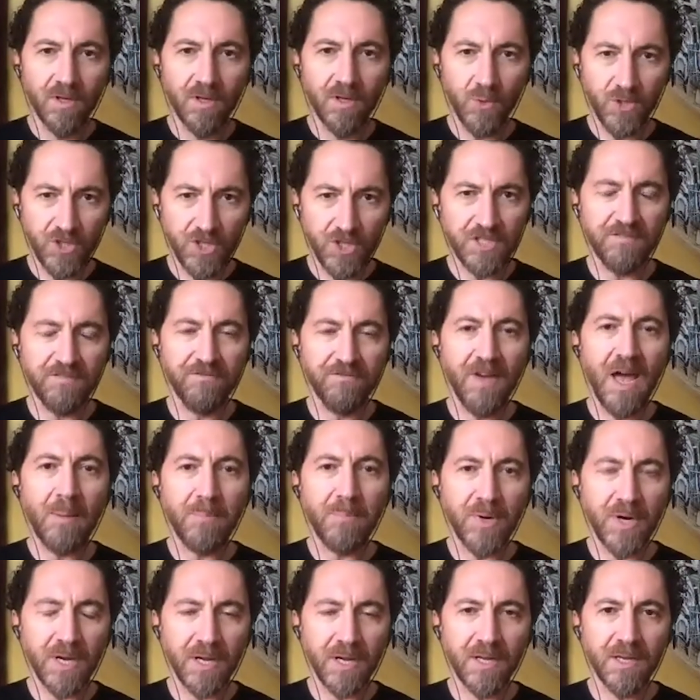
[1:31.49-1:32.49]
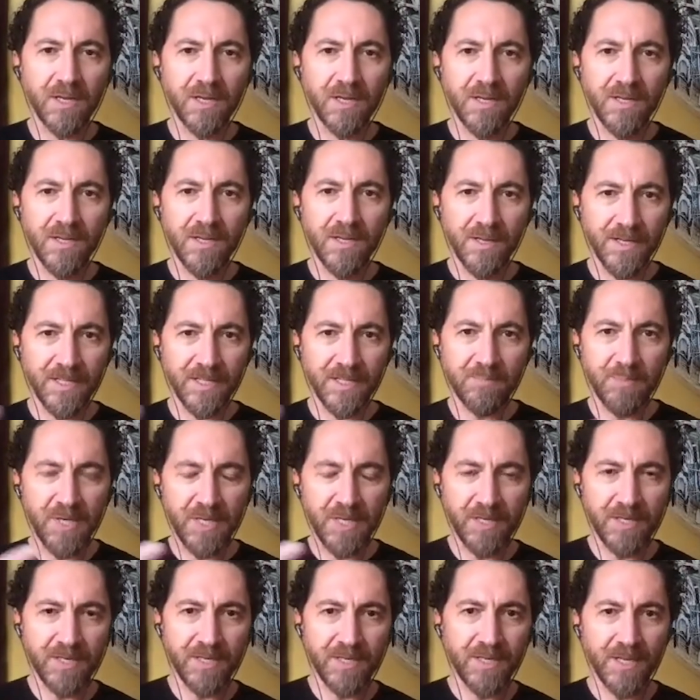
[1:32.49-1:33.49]
which is a fabric. It's
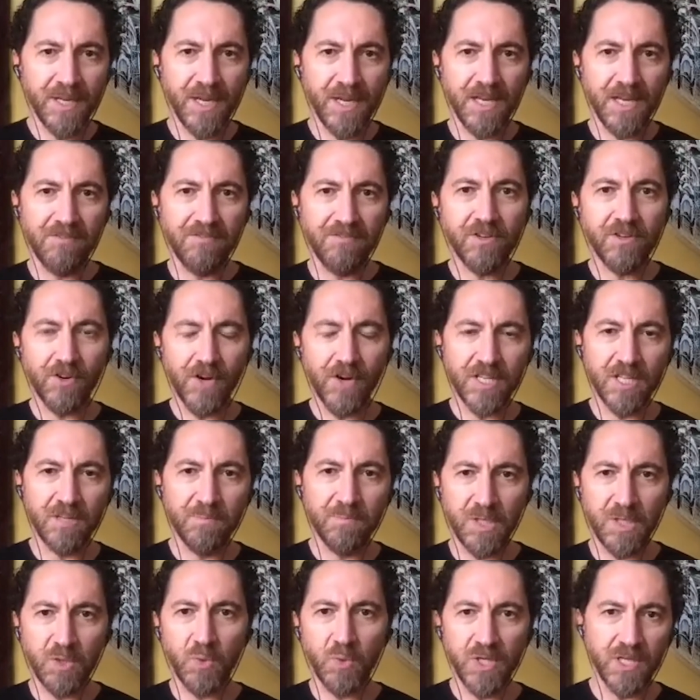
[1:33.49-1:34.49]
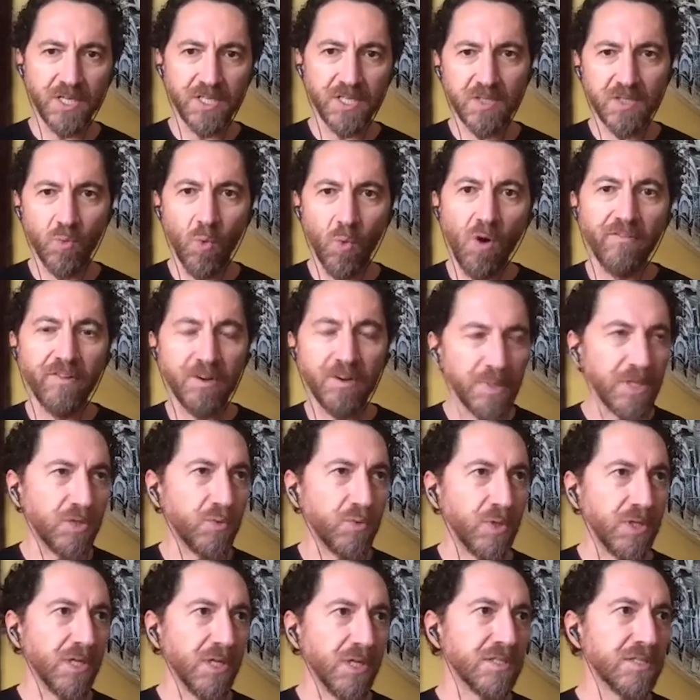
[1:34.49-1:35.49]
been kind of created between us, woven
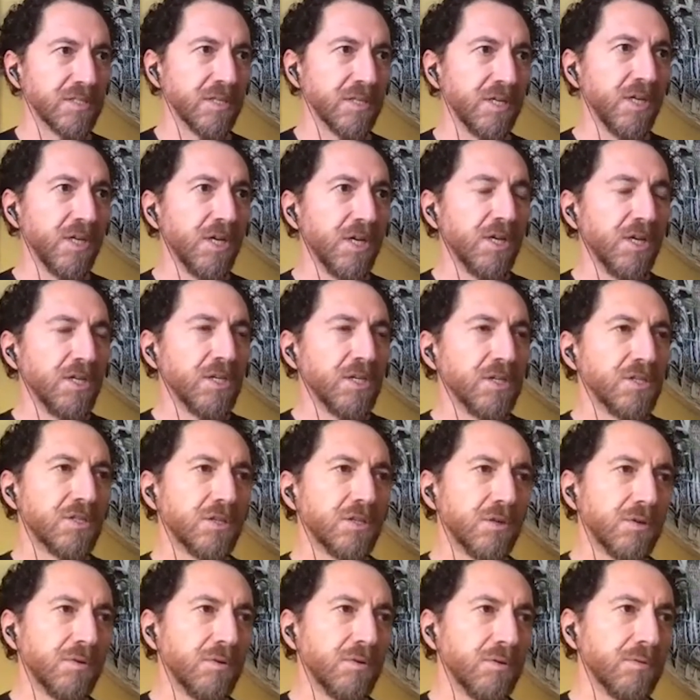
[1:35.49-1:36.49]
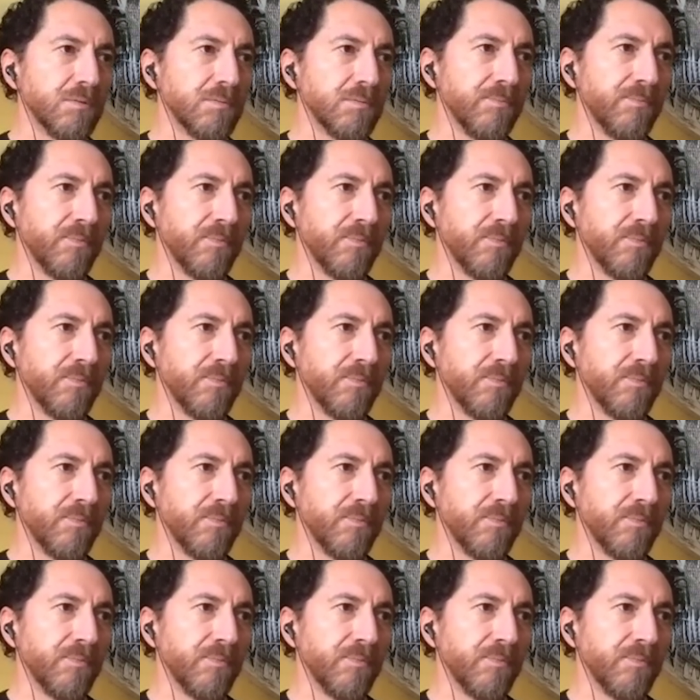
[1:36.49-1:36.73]
between us. So